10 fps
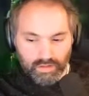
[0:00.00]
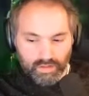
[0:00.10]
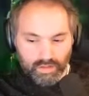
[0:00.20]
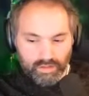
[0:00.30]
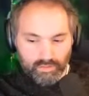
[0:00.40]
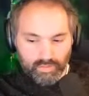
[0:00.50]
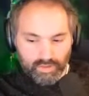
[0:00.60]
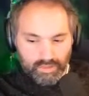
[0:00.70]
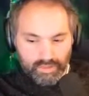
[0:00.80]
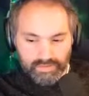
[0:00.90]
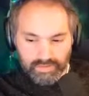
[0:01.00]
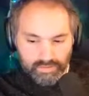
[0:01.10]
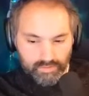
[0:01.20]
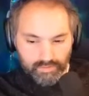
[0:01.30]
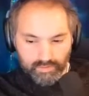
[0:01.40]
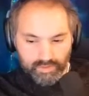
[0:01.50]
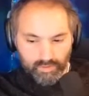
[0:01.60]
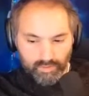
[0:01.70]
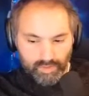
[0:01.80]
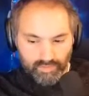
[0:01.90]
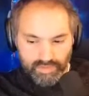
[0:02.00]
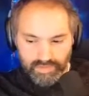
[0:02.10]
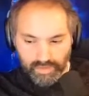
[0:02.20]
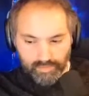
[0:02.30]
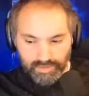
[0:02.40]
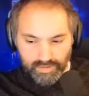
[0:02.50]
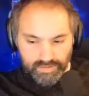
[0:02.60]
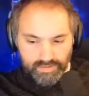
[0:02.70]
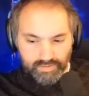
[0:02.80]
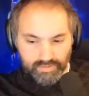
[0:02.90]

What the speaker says: And then when I get into, whatever the setup is,